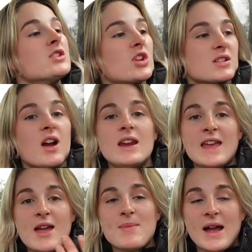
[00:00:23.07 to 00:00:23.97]
just kind of
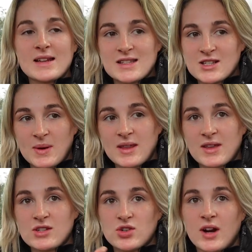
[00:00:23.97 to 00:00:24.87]
getting back into the swing of
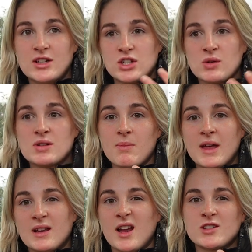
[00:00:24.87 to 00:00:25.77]
things, trying to do
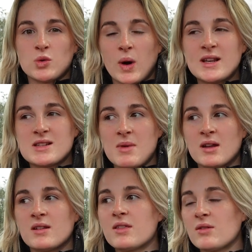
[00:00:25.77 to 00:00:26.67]
something like twice a
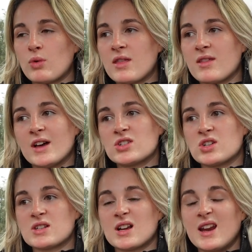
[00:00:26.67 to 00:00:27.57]
month, whether that's
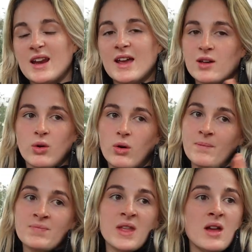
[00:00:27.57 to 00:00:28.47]
just a clinic or
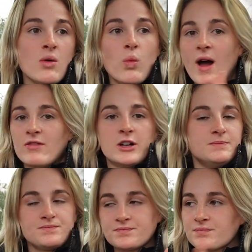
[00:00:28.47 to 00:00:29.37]

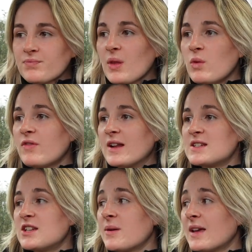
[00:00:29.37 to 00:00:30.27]
whatever we
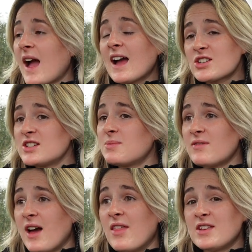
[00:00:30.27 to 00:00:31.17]
fancy doing. Actually, to be
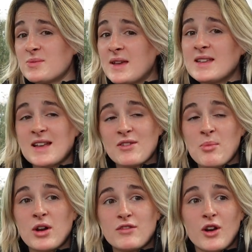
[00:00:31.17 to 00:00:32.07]
fair, this week he's having a
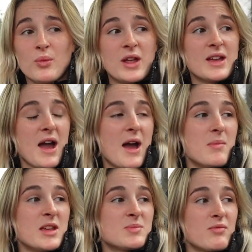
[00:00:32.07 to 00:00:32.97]
pretty full-on week.
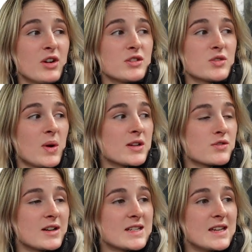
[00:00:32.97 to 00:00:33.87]
He's been ridden twice
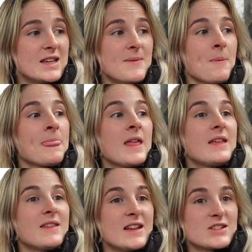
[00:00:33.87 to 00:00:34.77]
already,
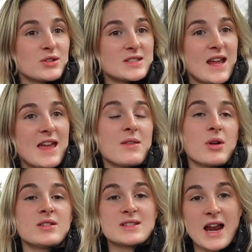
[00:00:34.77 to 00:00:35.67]
then he's got today, then
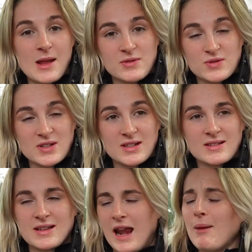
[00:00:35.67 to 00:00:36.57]
we're going to gallops
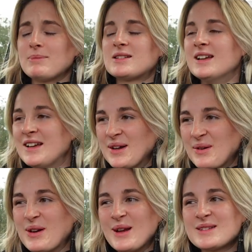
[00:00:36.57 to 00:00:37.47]

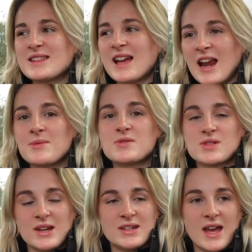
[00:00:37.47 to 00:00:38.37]
we're going to the gallops on
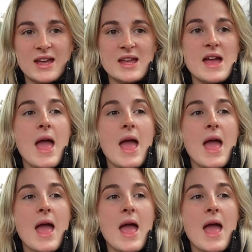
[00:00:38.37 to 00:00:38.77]
Sunday.